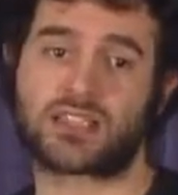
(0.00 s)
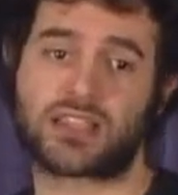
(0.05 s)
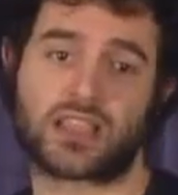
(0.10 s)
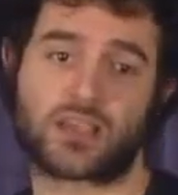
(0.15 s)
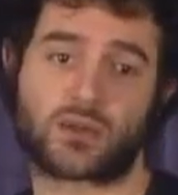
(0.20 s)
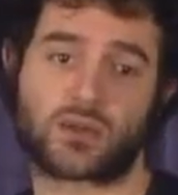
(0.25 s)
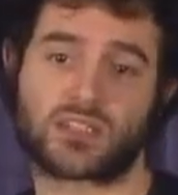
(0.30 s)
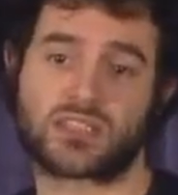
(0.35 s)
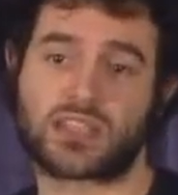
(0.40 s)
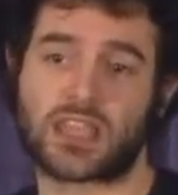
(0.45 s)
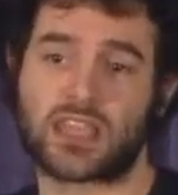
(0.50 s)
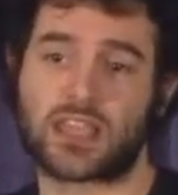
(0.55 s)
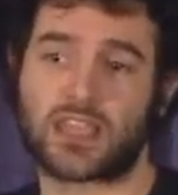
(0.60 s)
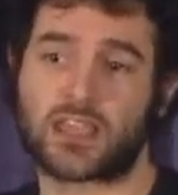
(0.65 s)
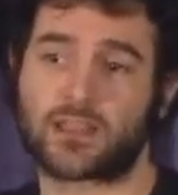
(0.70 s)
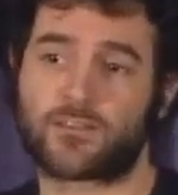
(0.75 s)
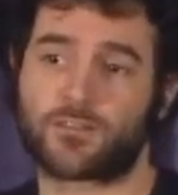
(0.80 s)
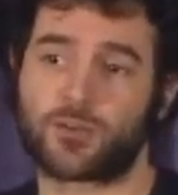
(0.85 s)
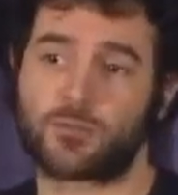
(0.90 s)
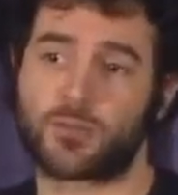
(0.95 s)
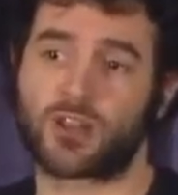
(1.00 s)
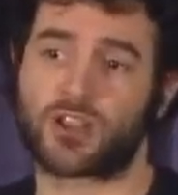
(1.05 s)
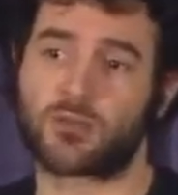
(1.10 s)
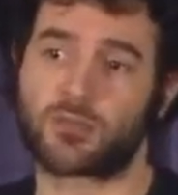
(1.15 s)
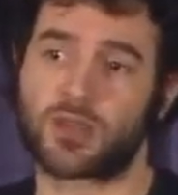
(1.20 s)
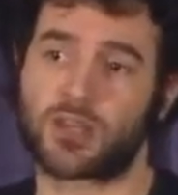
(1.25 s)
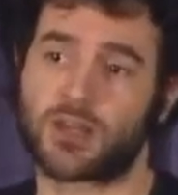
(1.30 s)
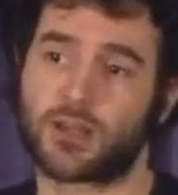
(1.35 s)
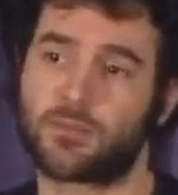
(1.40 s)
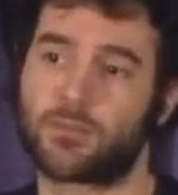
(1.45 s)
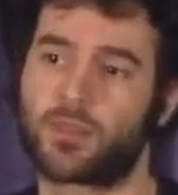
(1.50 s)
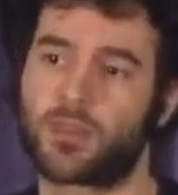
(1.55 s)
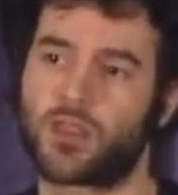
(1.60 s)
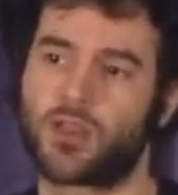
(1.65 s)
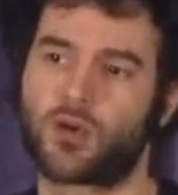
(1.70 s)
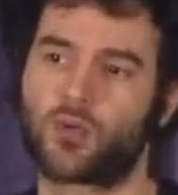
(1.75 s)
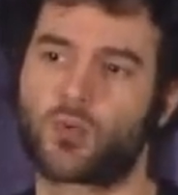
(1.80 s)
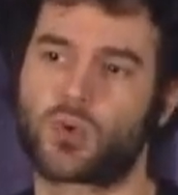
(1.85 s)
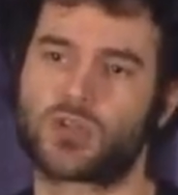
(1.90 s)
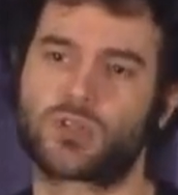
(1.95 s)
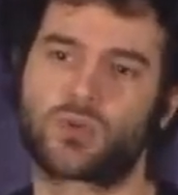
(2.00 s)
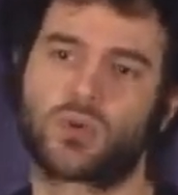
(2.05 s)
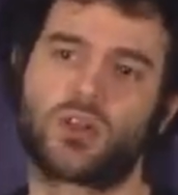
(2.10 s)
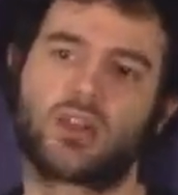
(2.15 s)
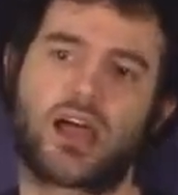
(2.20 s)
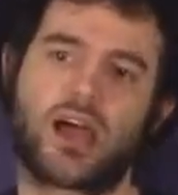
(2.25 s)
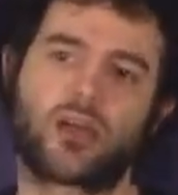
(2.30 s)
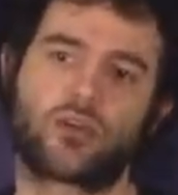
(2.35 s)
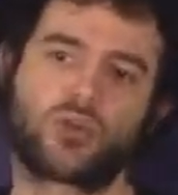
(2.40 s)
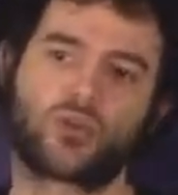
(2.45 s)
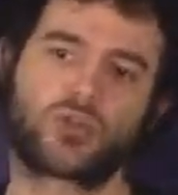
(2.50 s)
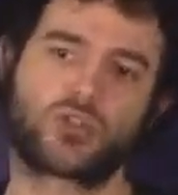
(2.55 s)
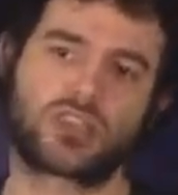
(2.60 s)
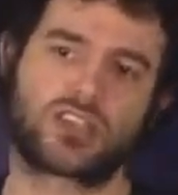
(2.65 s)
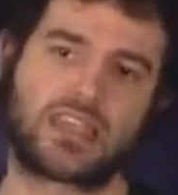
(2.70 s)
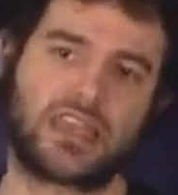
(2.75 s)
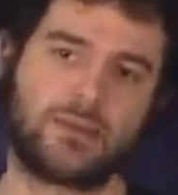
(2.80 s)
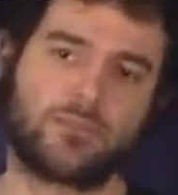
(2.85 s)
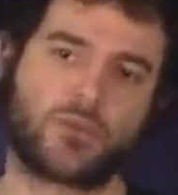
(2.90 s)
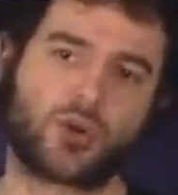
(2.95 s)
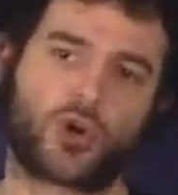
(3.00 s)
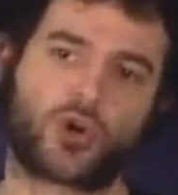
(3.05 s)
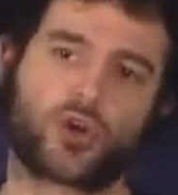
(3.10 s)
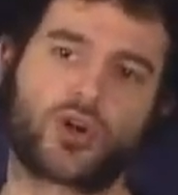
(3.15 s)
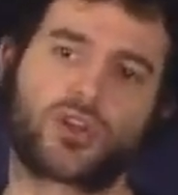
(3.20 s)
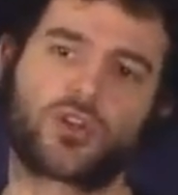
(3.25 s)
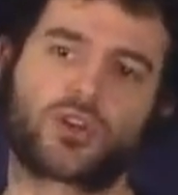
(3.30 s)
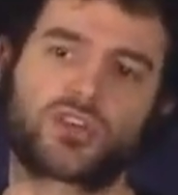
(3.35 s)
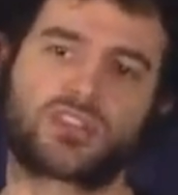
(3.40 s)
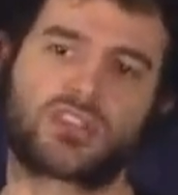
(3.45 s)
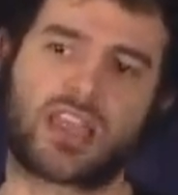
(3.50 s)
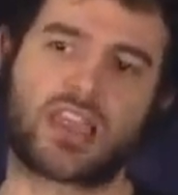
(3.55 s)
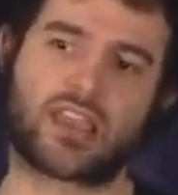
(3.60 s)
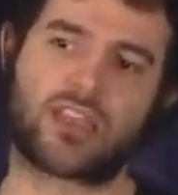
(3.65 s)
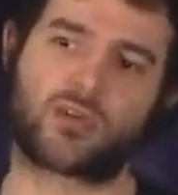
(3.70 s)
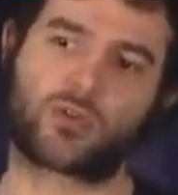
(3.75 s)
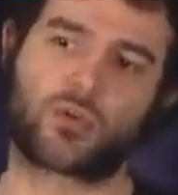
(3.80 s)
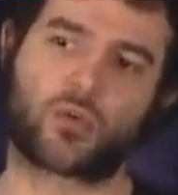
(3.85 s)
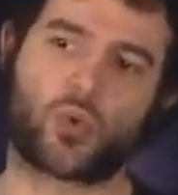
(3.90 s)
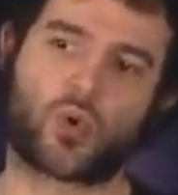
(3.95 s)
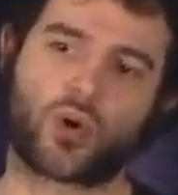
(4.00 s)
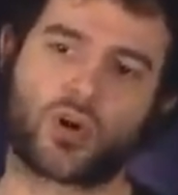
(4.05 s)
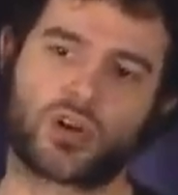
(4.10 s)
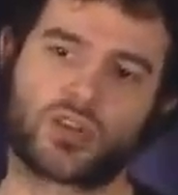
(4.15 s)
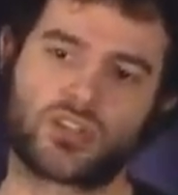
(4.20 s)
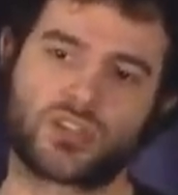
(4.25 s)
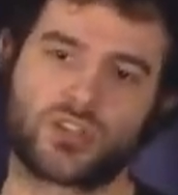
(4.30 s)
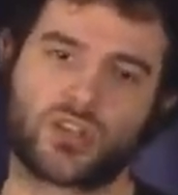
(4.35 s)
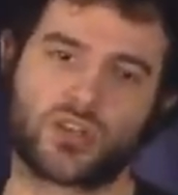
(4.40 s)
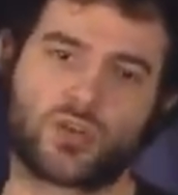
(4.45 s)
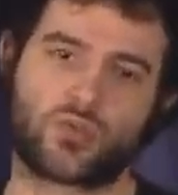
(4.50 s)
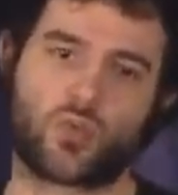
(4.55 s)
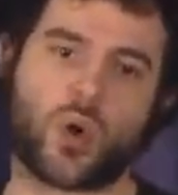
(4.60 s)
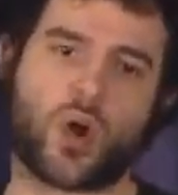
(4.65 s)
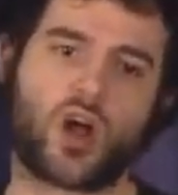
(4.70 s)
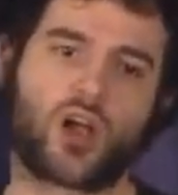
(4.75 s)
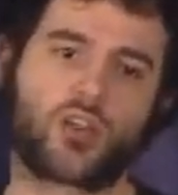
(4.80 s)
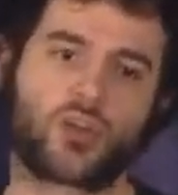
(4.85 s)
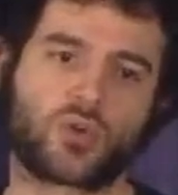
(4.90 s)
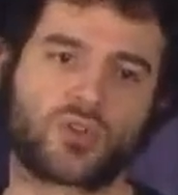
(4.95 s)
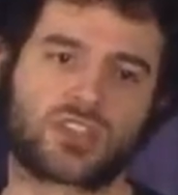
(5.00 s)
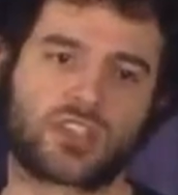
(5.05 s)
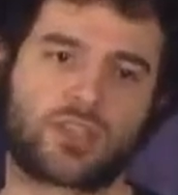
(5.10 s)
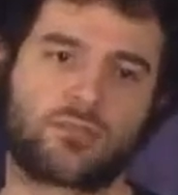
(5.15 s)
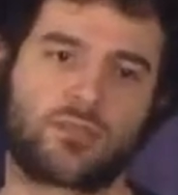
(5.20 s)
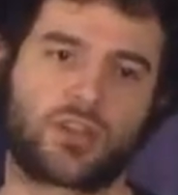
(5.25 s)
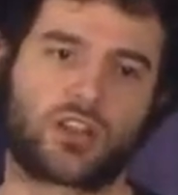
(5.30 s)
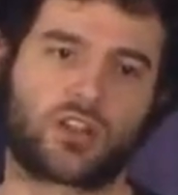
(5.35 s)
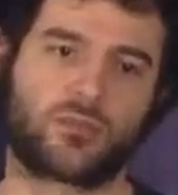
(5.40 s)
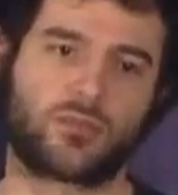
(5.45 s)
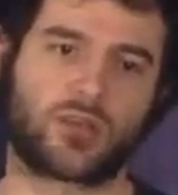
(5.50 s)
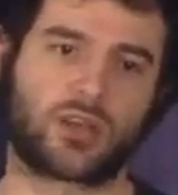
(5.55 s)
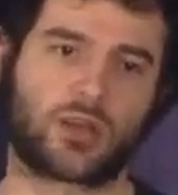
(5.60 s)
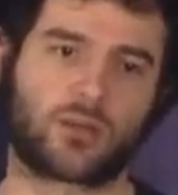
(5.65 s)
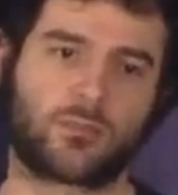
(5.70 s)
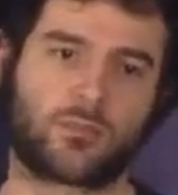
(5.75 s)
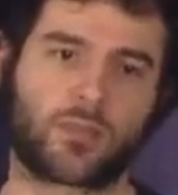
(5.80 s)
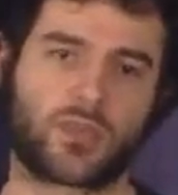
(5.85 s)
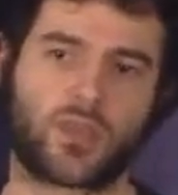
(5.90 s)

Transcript: liquid staking for Milkomeda, which will allow you to keep earning your staking reward while using Milkomeda.